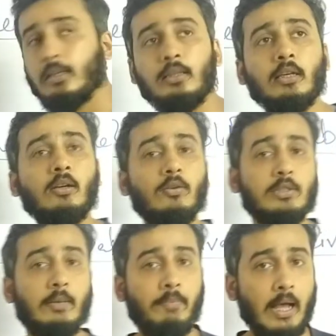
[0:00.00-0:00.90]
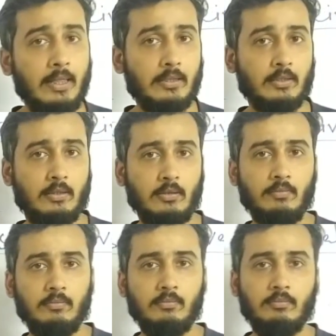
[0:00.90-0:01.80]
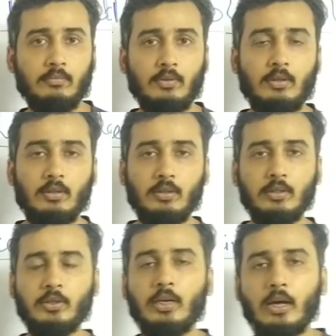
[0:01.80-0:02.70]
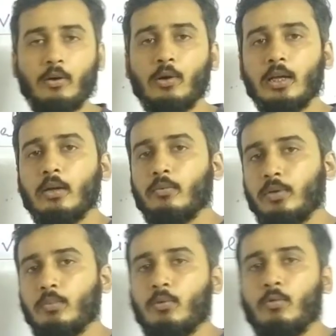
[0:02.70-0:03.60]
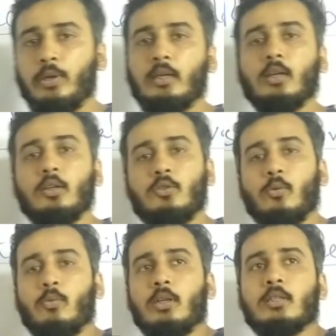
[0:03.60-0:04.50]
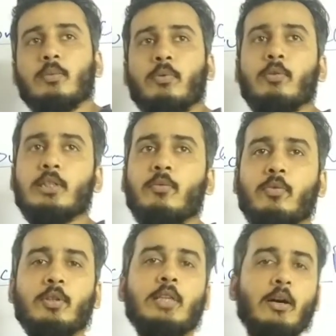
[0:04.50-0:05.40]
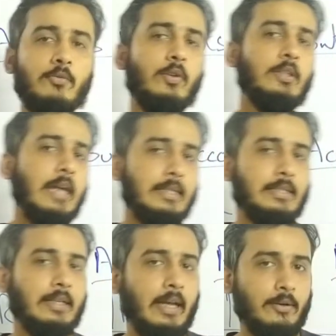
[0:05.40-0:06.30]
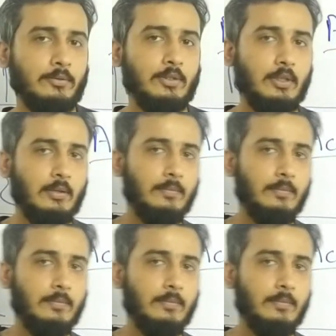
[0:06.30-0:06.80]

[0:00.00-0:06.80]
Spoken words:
the closing balance. So now, we are moving towards the provision for doubtful debts account.